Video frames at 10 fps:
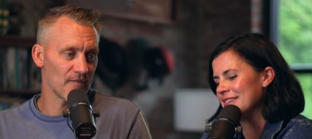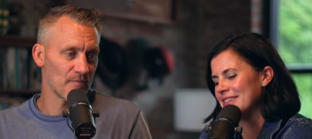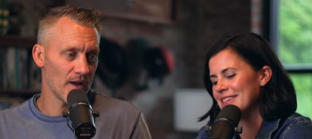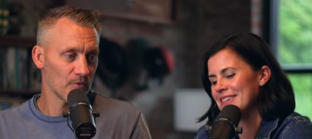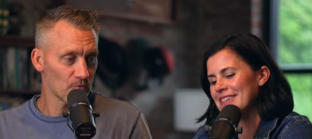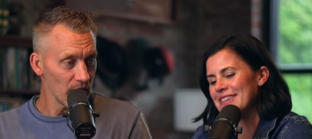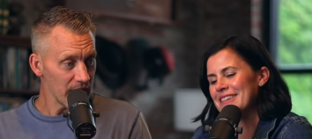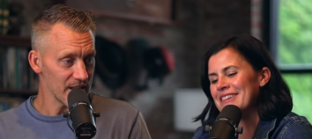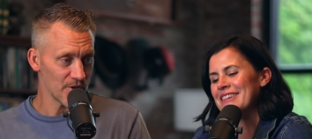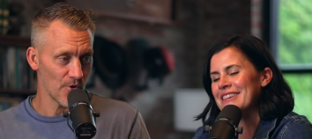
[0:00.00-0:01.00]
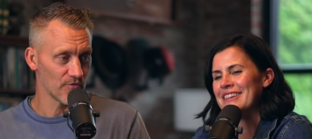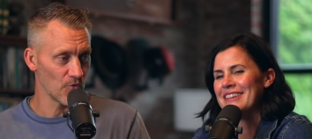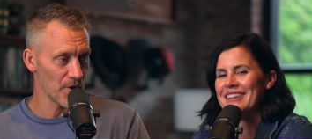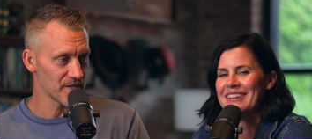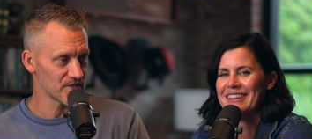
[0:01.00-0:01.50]
Speaker 1: my radio
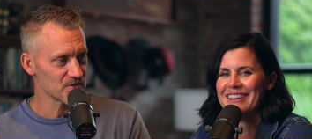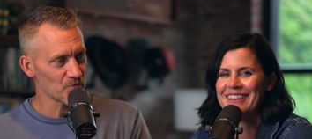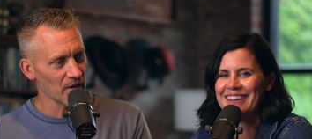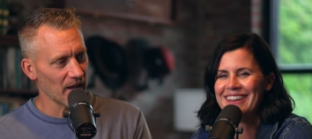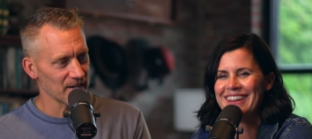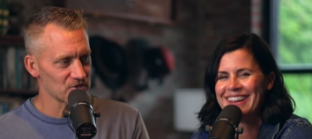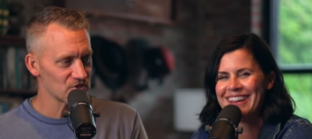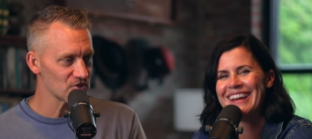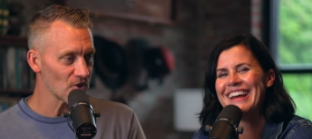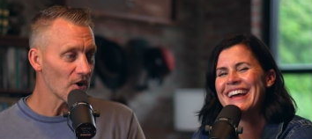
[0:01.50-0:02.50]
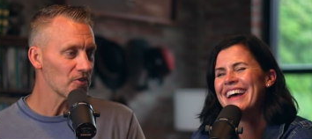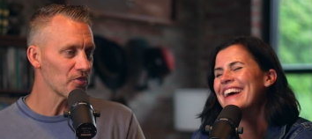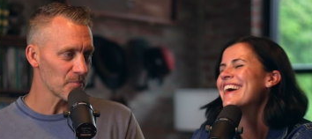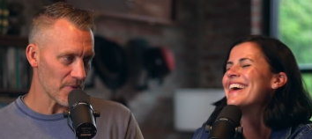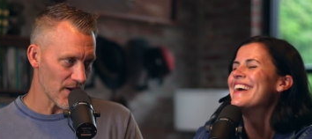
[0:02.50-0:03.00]
voice when I start
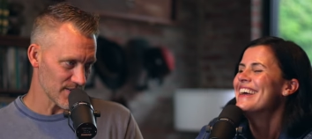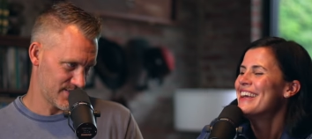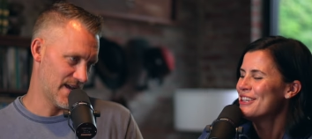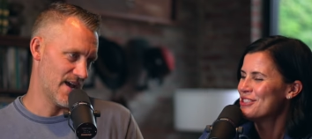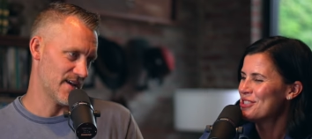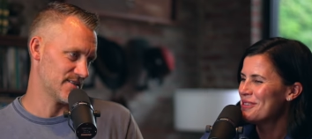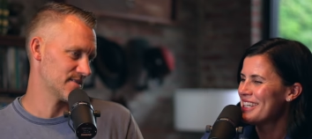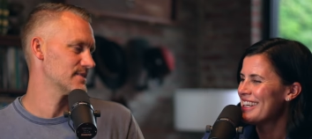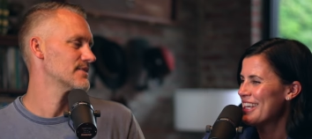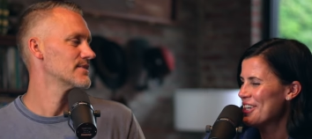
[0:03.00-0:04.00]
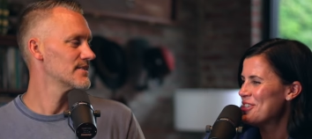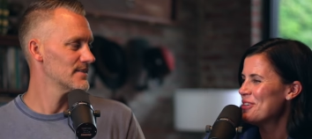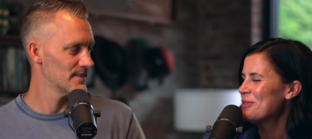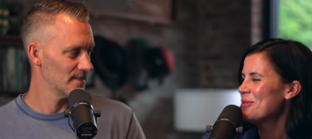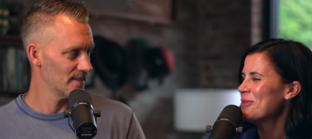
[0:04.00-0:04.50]
the podcast.
Speaker 2: Do we
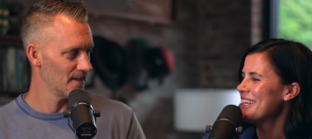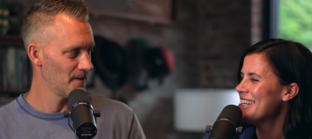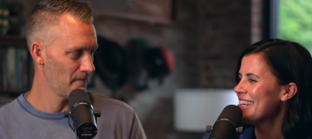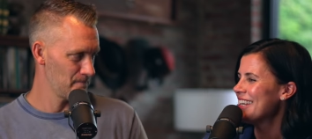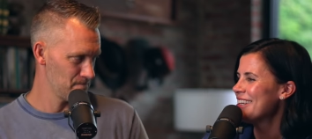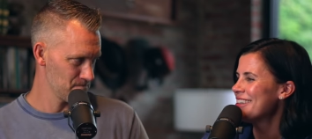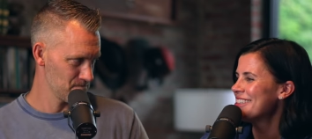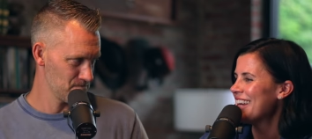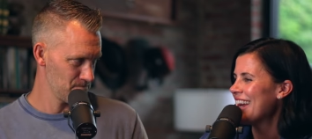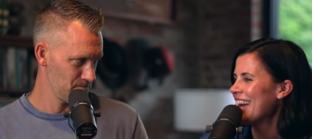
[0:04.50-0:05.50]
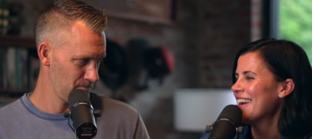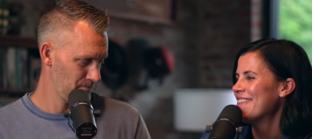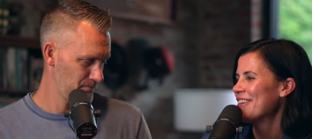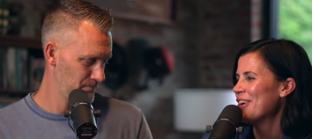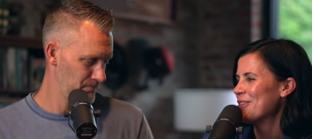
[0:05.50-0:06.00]
do we need to
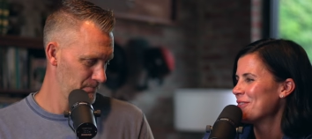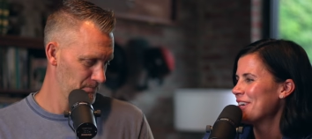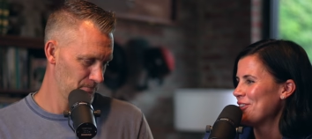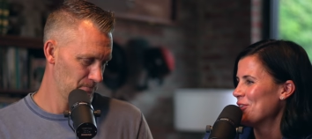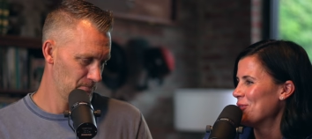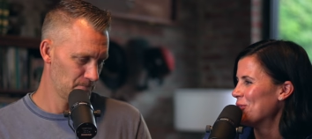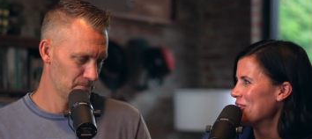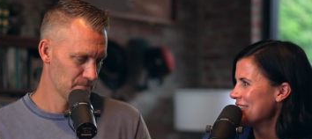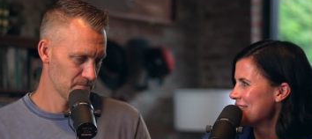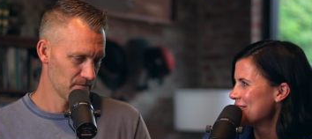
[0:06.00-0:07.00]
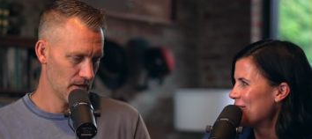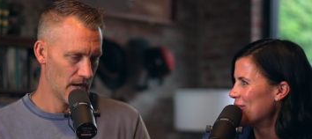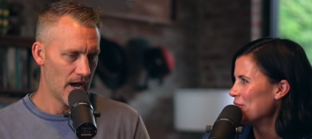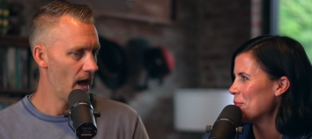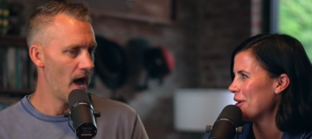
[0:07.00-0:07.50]
have a radio voice
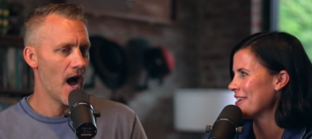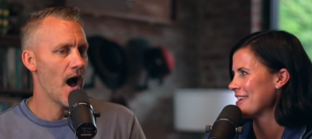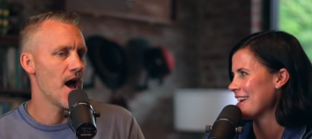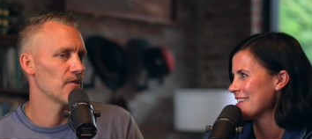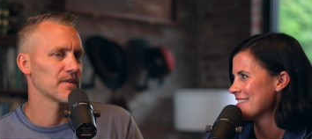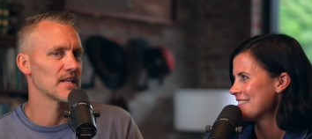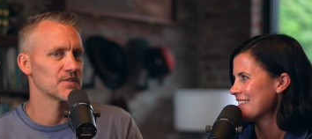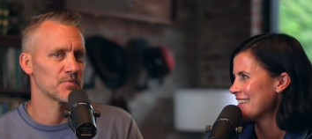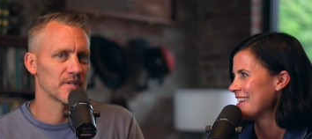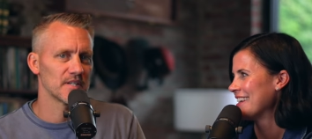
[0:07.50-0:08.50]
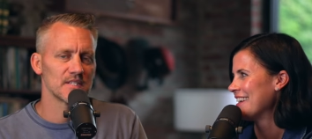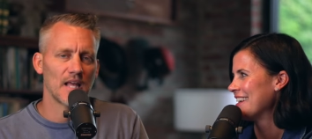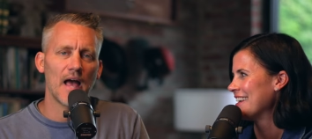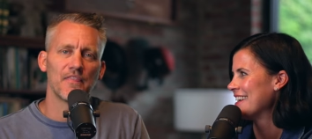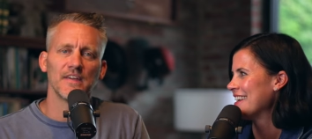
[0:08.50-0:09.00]
on the podcast?
Speaker 1: I don't think that's what it is.
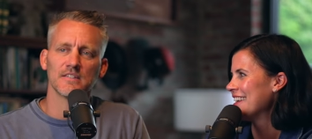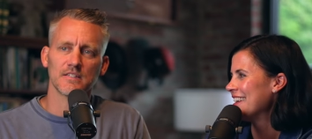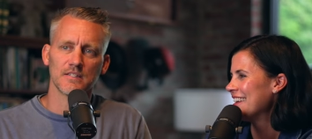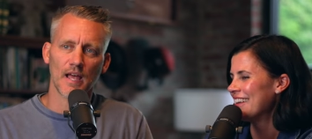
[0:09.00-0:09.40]
I think it's because